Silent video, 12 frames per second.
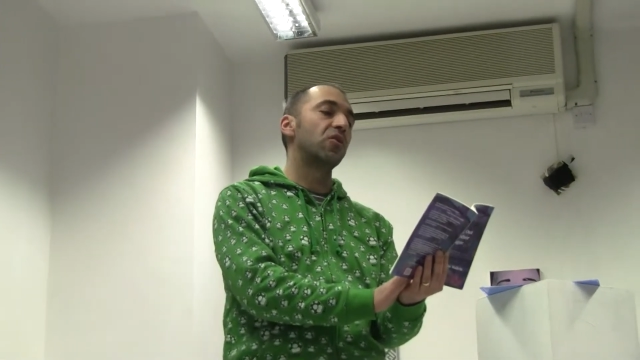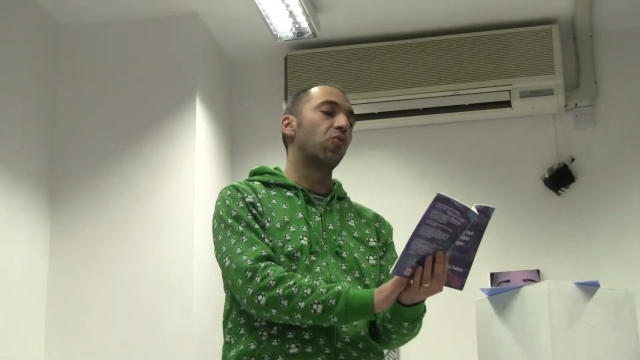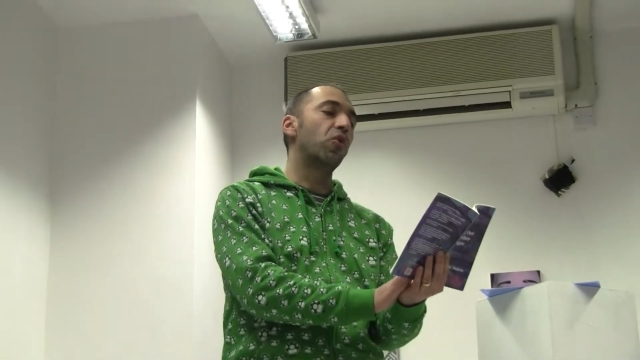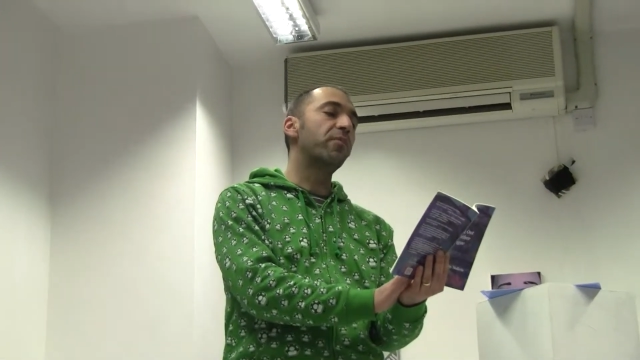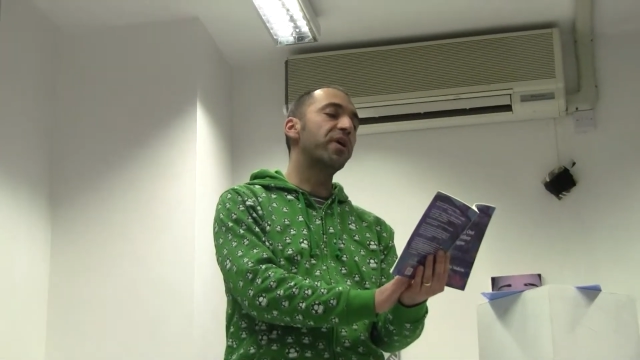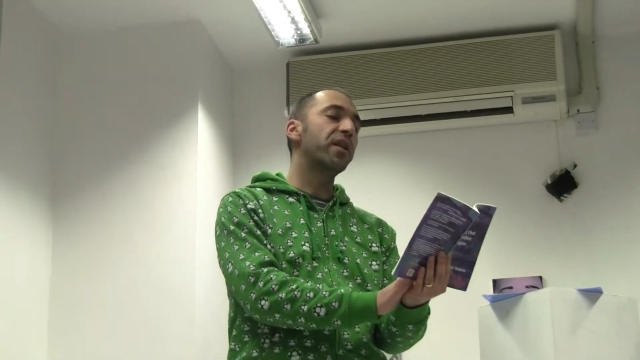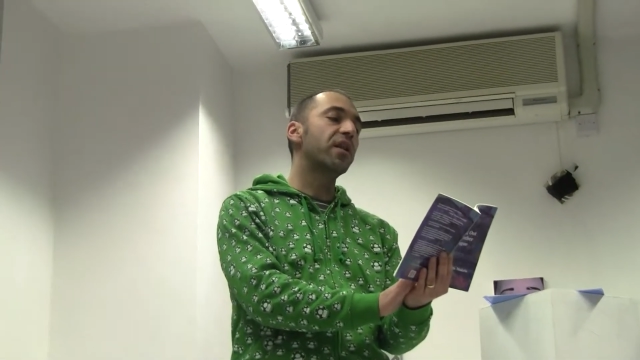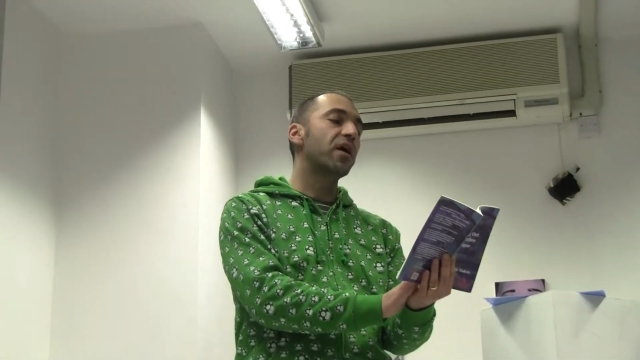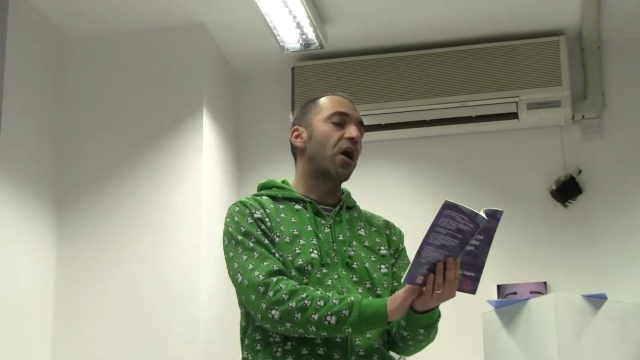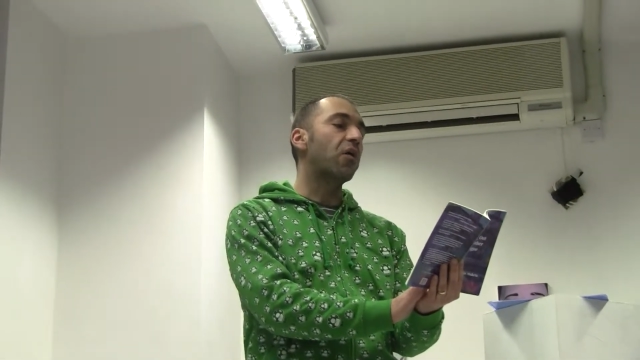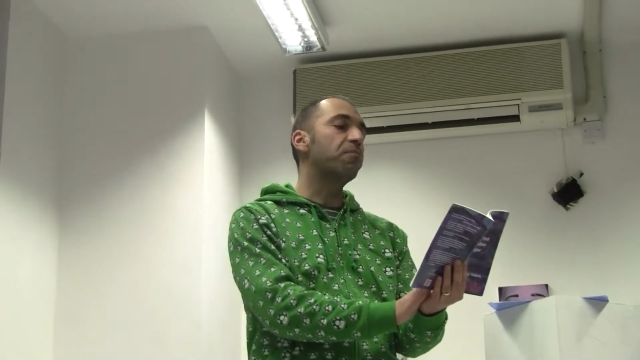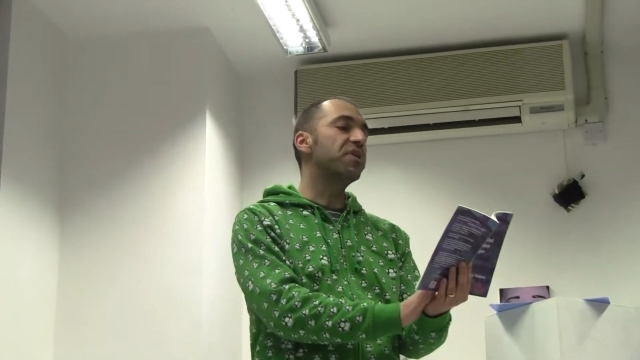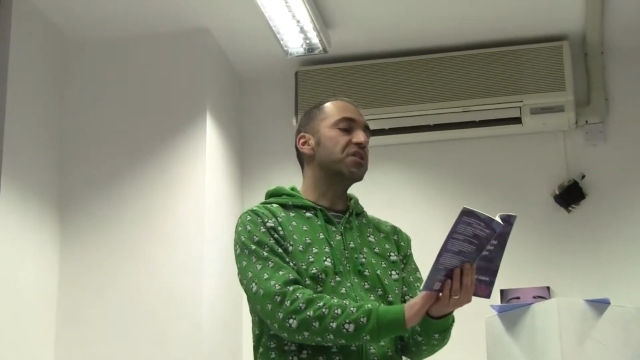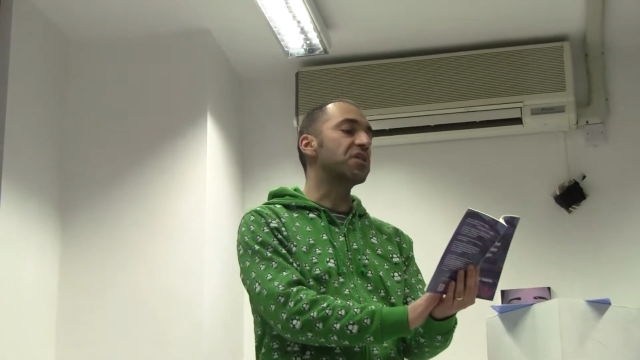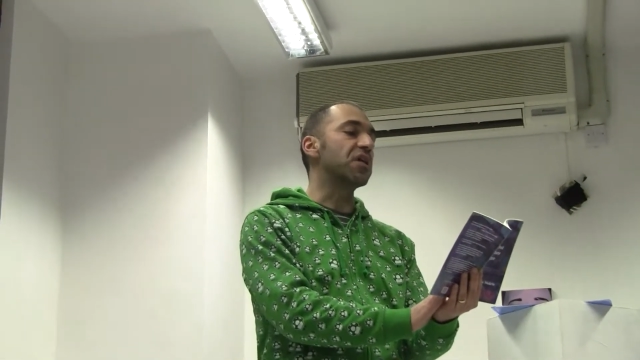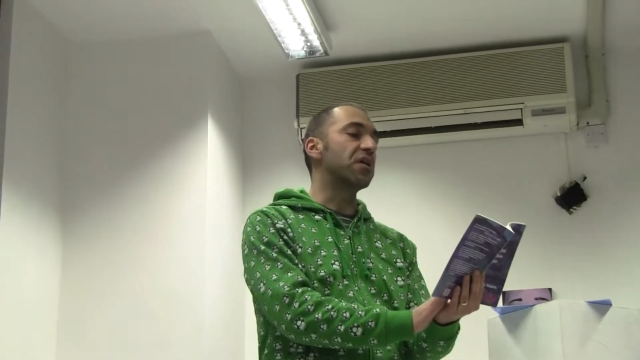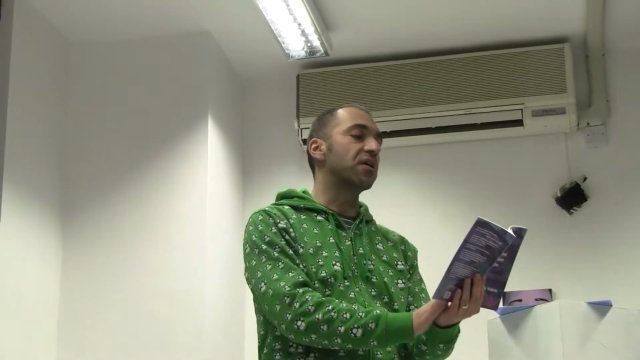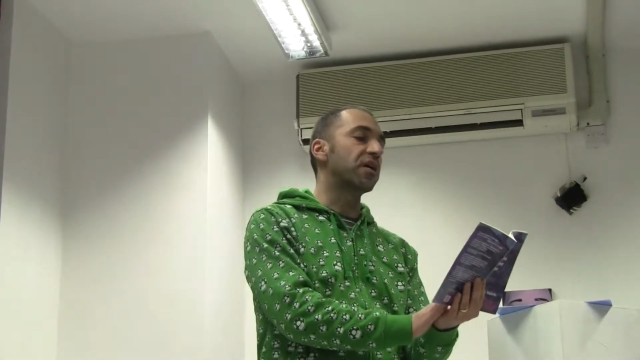Women are
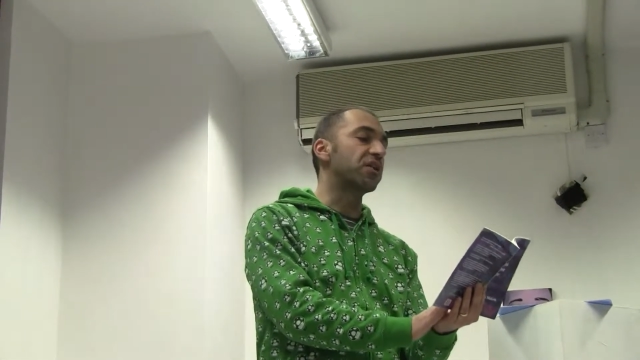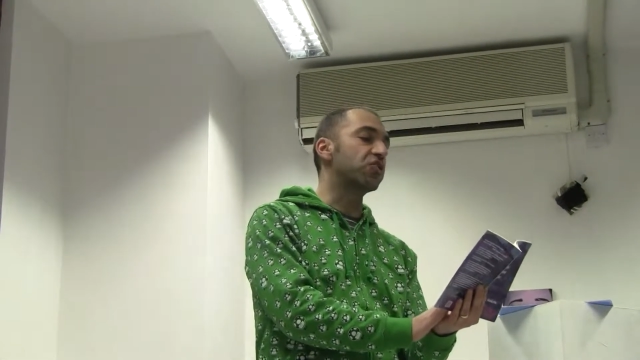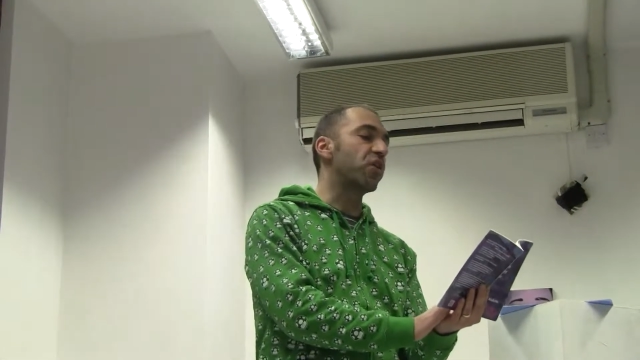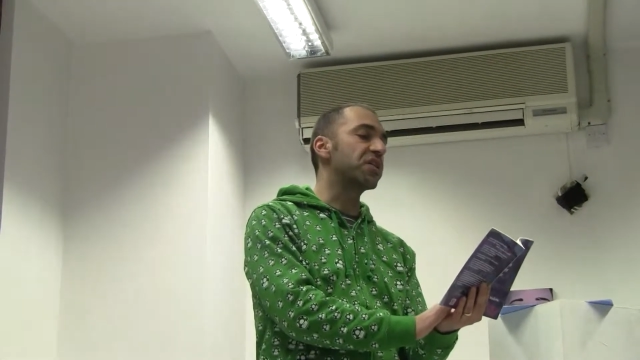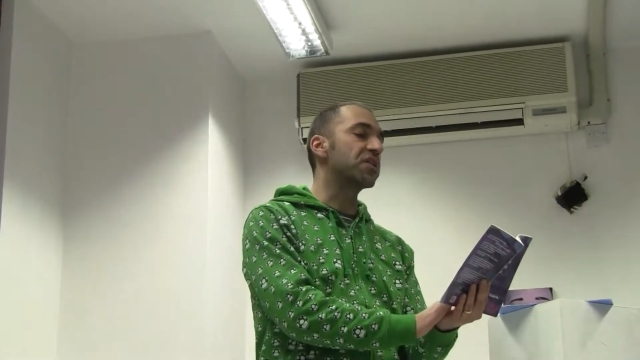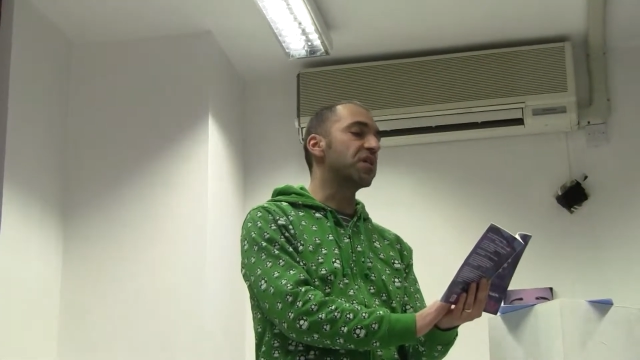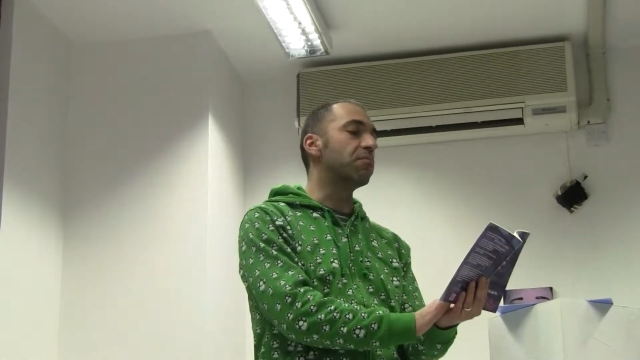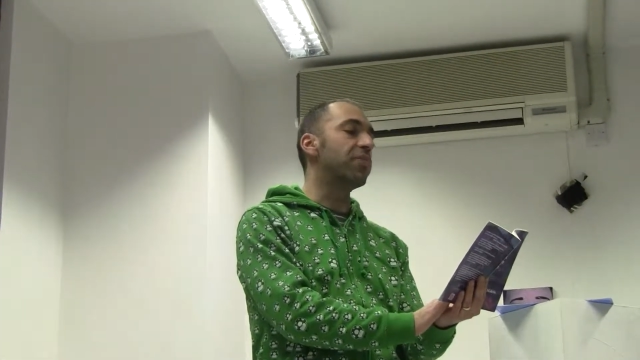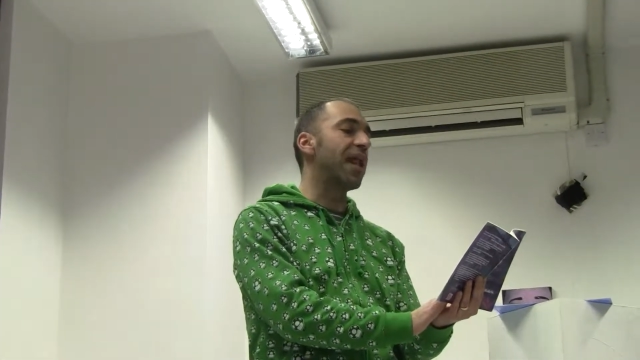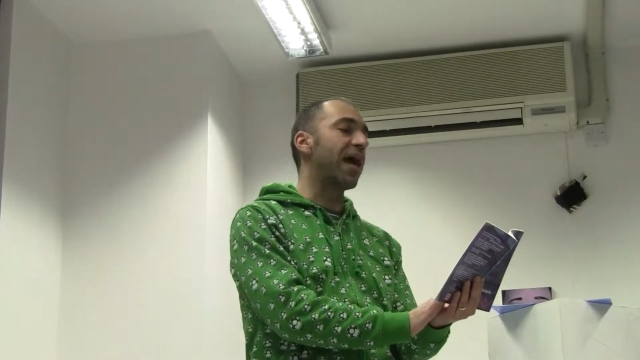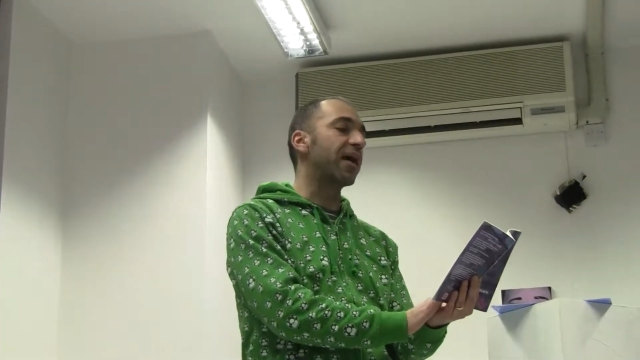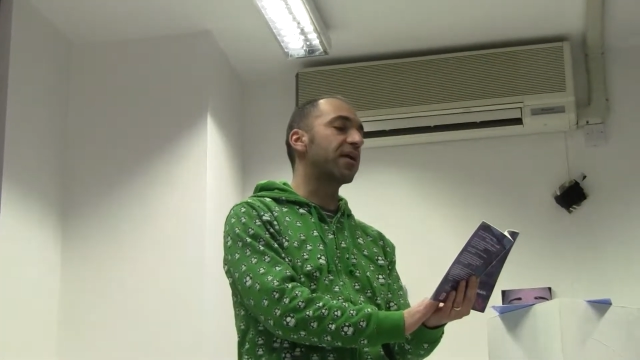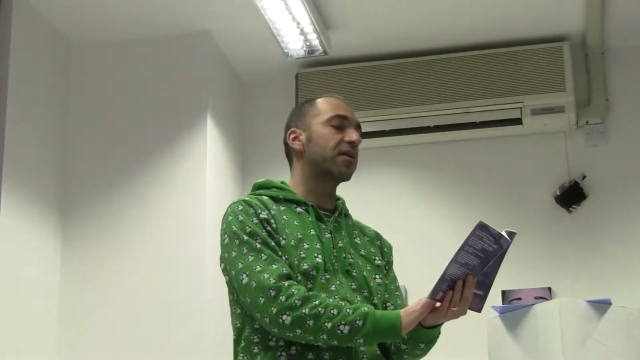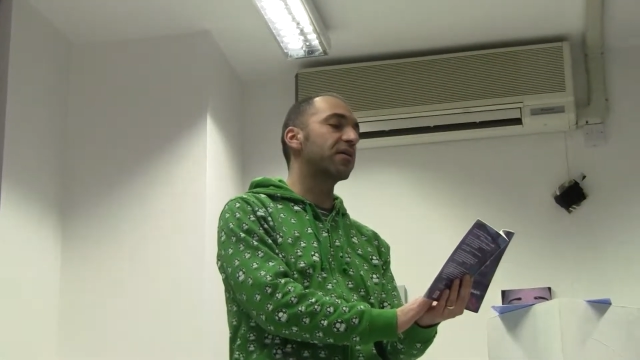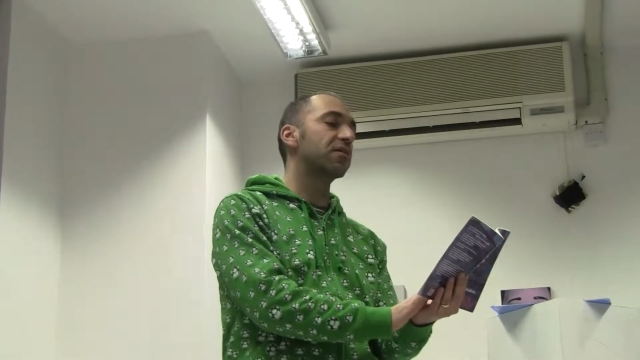busy and dressed in black.